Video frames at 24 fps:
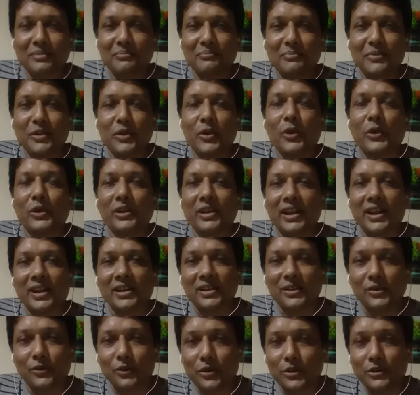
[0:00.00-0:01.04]
Beyond that,
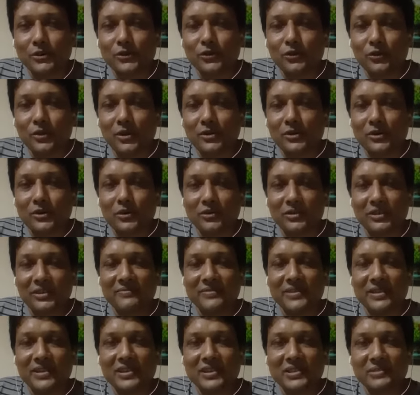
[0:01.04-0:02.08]
they also work on
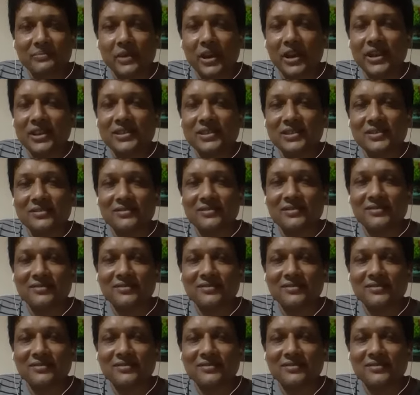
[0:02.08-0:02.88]
different spice.